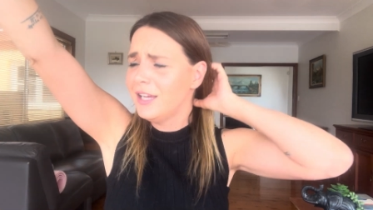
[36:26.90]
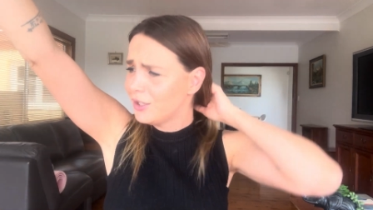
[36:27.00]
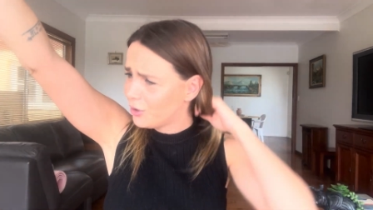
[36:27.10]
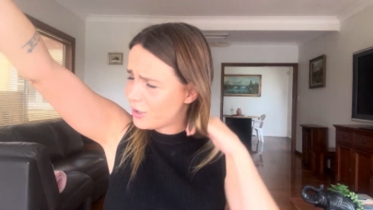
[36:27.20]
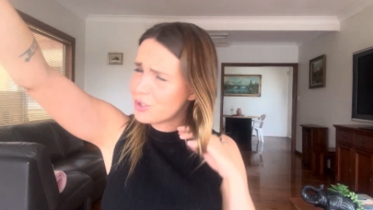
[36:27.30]

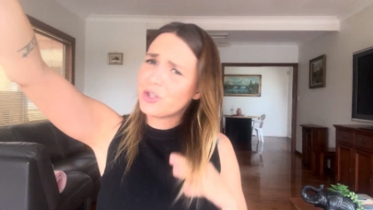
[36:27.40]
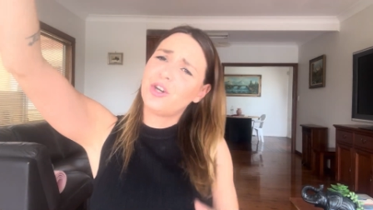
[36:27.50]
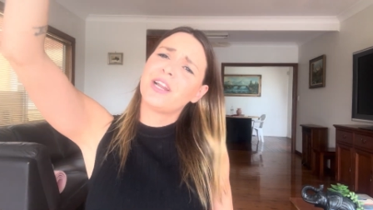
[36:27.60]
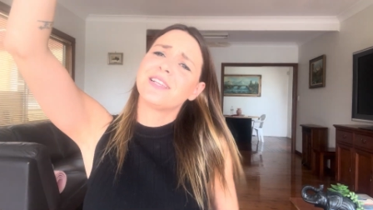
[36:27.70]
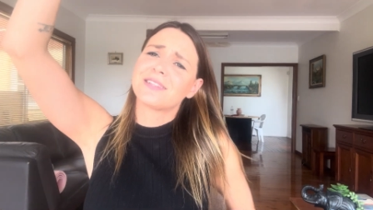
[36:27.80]
The
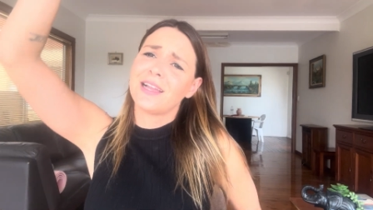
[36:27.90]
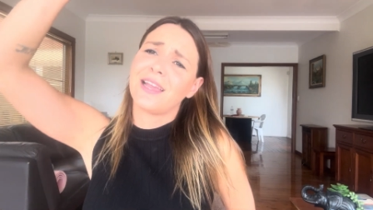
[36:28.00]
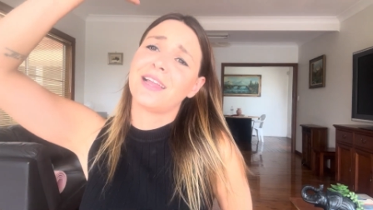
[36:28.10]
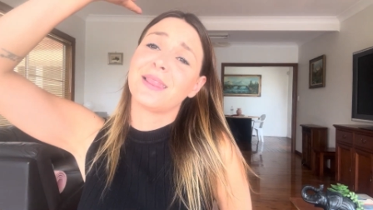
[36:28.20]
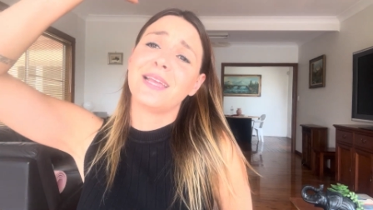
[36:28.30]
Llorona is like
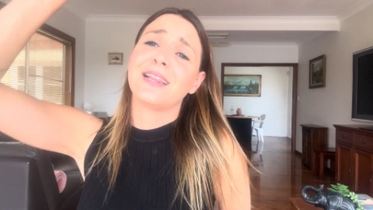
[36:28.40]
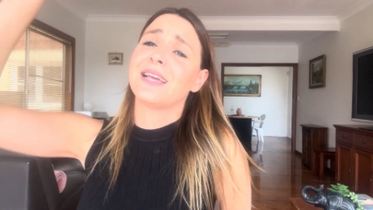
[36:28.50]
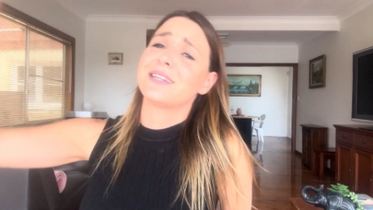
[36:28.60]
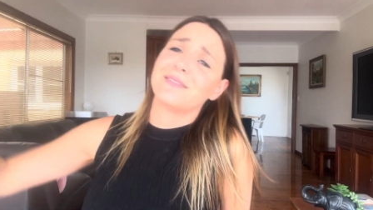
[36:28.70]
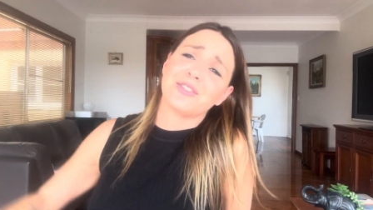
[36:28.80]
a thing
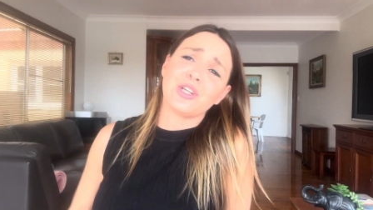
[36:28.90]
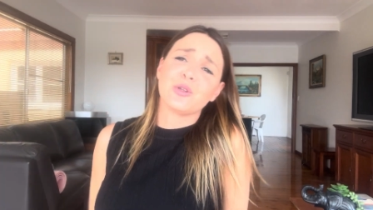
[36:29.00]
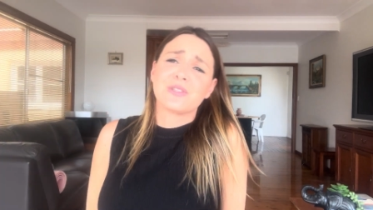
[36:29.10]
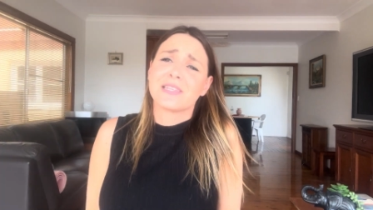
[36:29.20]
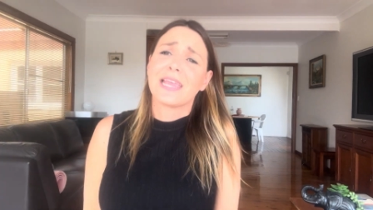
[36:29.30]
that she
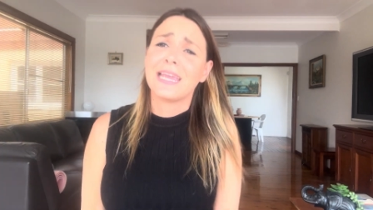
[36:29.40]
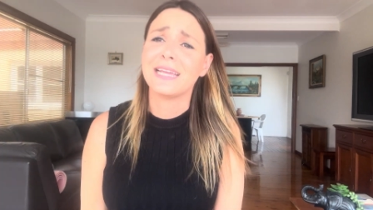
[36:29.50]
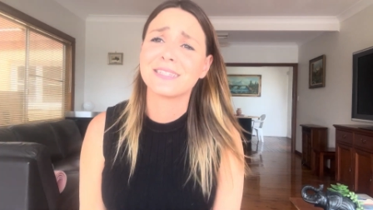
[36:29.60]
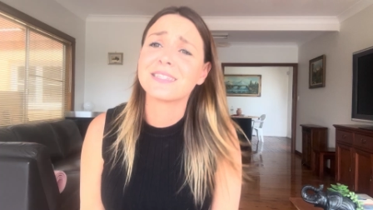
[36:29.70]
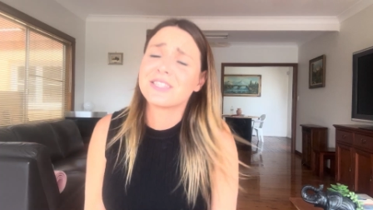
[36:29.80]
loses her
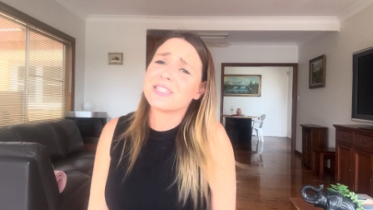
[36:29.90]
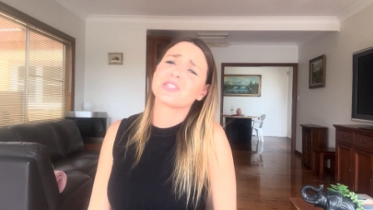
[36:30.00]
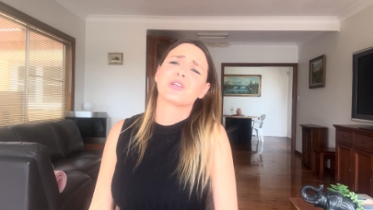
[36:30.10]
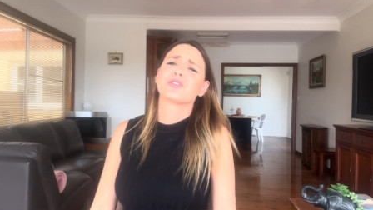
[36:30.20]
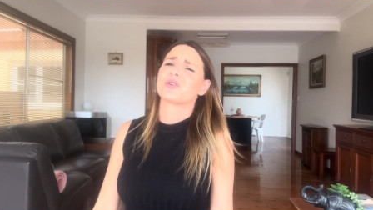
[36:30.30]
kids and she
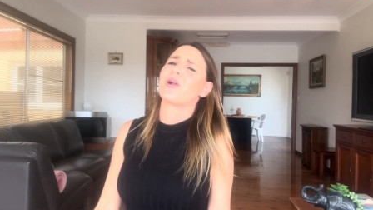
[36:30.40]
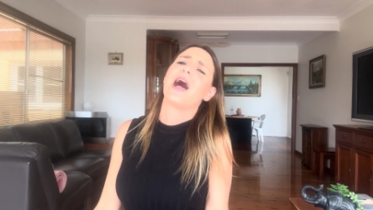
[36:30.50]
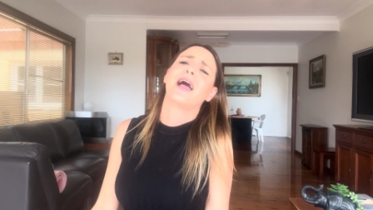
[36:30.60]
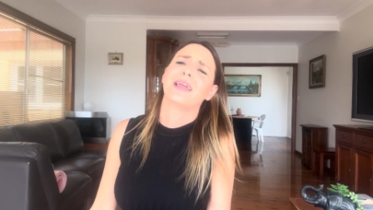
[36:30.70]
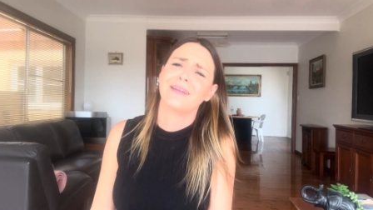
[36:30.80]
just goes
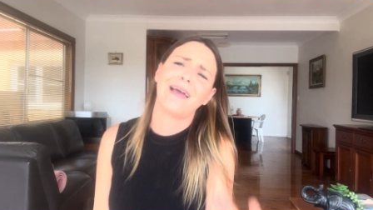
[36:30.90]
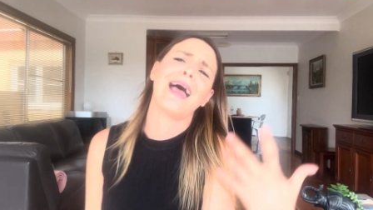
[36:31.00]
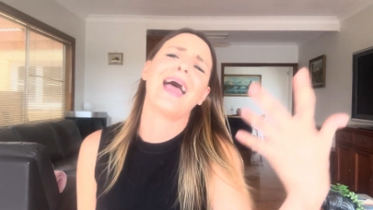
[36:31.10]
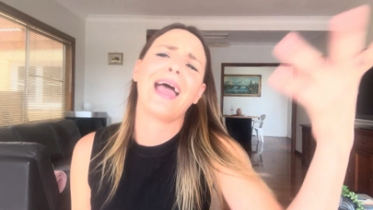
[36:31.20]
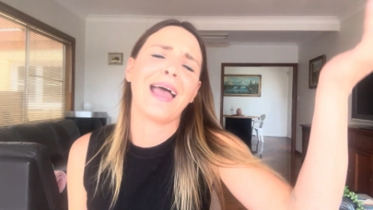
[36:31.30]
crying. So
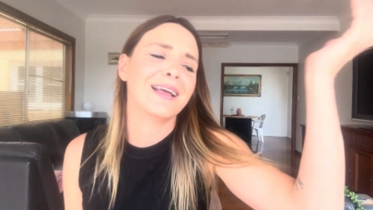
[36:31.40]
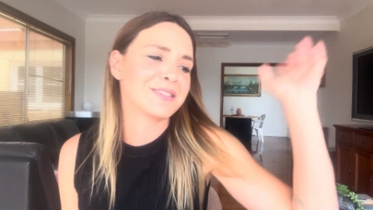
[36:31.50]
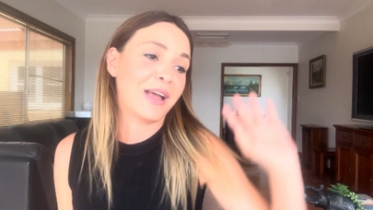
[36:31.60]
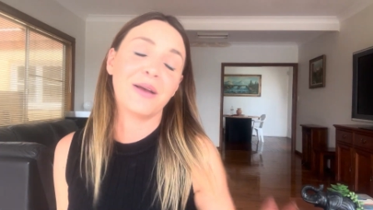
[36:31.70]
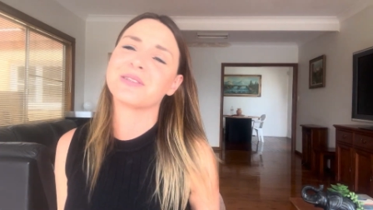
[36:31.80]

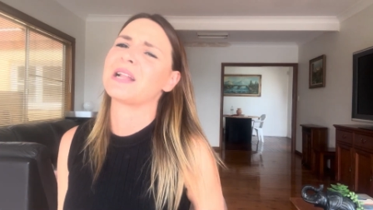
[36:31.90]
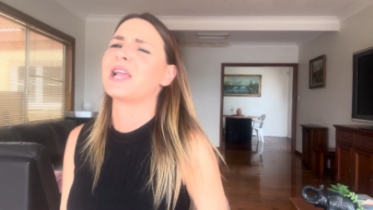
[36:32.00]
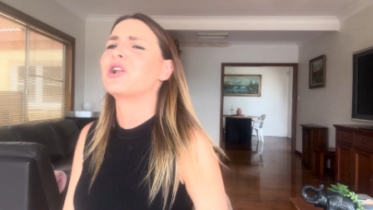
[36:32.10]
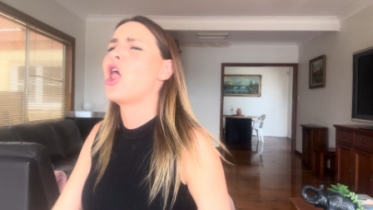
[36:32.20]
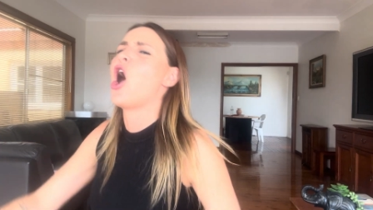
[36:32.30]
I was
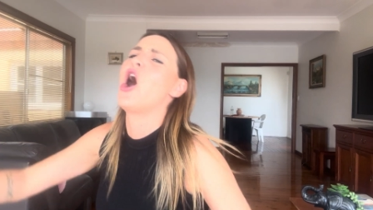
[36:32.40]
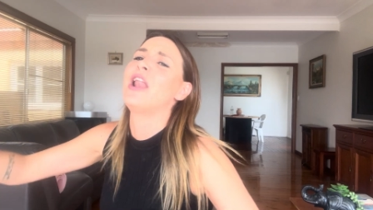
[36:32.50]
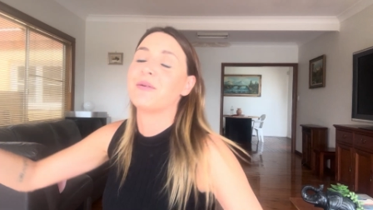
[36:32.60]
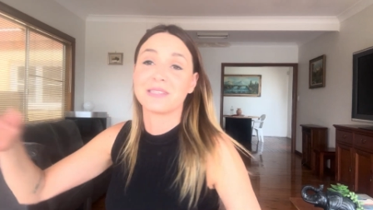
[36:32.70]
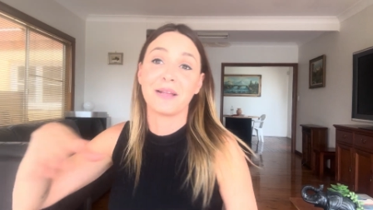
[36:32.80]
like, Lola.
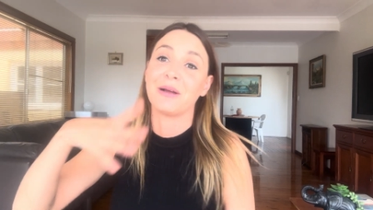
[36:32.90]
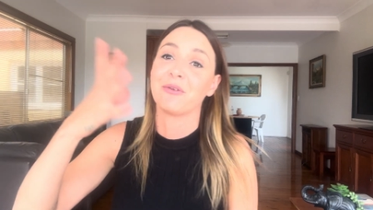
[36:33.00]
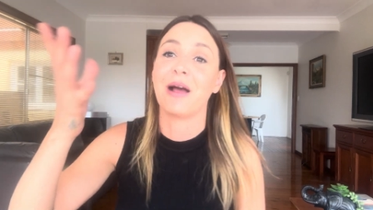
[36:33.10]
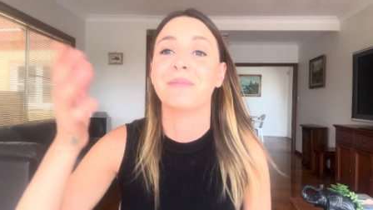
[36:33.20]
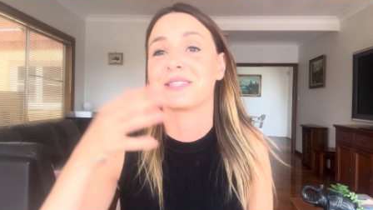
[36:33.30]
I was like my
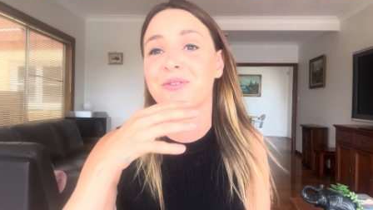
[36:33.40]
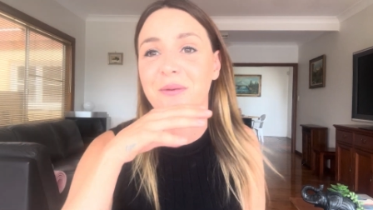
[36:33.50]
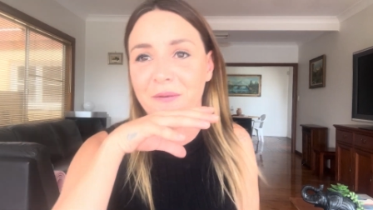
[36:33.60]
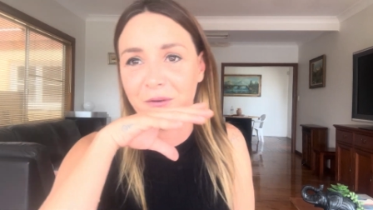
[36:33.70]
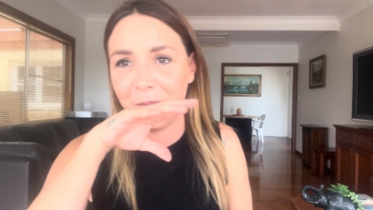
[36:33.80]
grandma
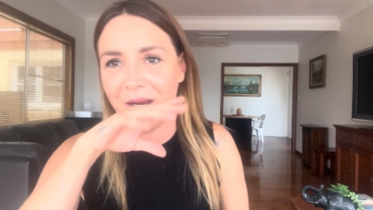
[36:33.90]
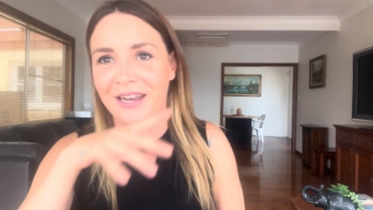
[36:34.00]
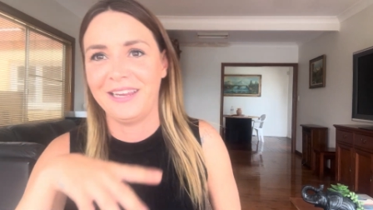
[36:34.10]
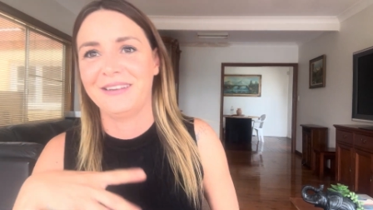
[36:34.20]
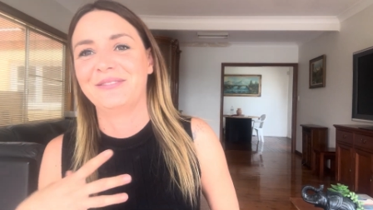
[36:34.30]
screaming for me,
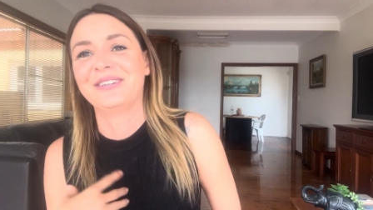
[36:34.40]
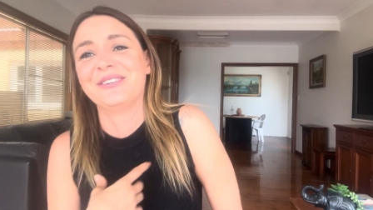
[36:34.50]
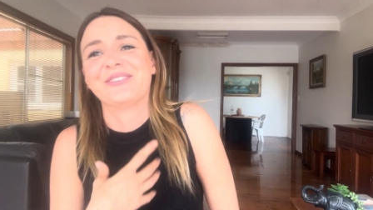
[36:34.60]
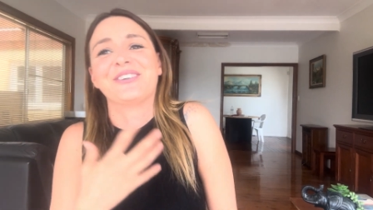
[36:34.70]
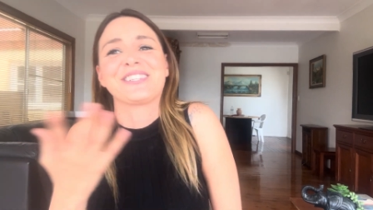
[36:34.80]
like
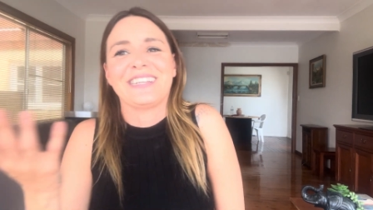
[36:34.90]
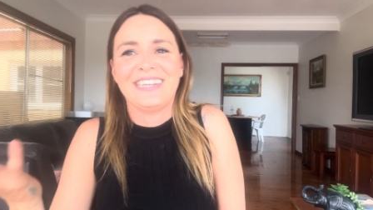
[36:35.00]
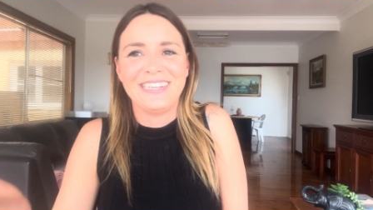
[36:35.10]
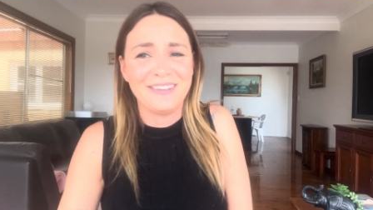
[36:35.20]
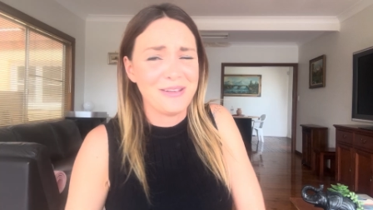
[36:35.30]

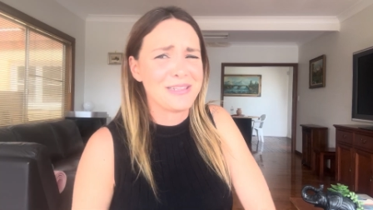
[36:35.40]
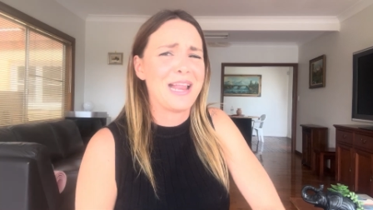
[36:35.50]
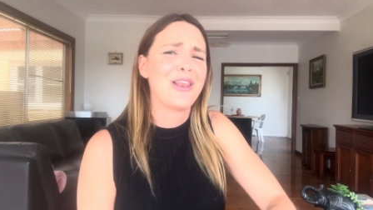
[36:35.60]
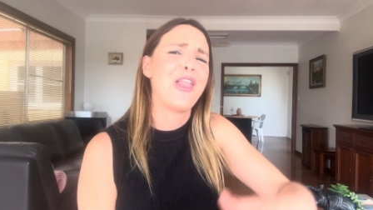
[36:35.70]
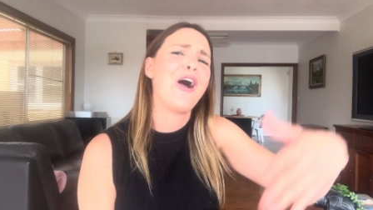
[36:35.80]
Rosalinda. I was
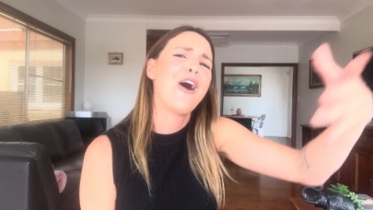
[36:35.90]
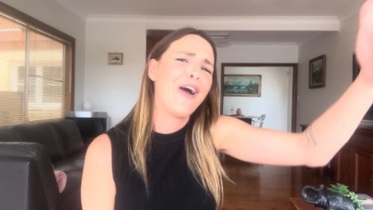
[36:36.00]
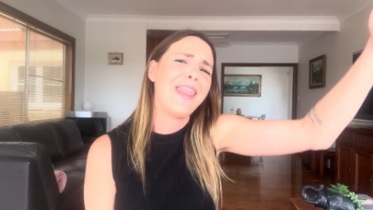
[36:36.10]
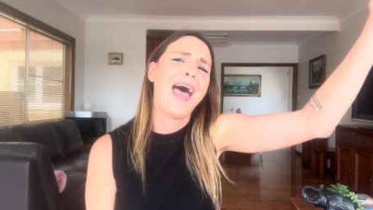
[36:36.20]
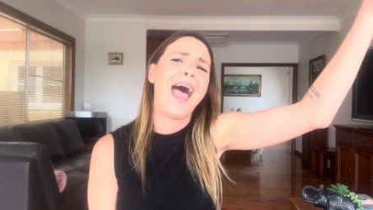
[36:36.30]
like,
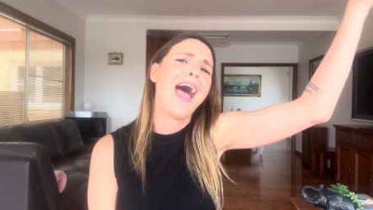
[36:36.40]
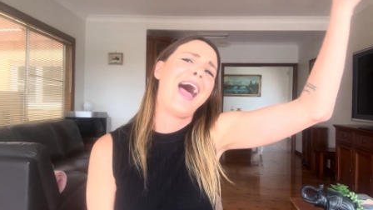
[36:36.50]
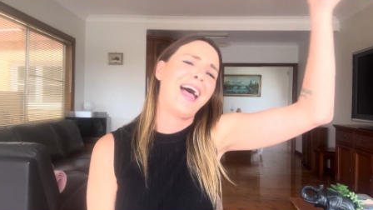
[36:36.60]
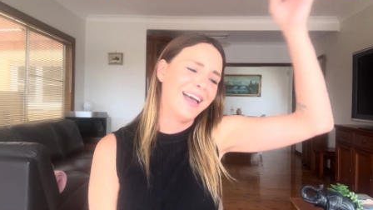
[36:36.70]
Lola.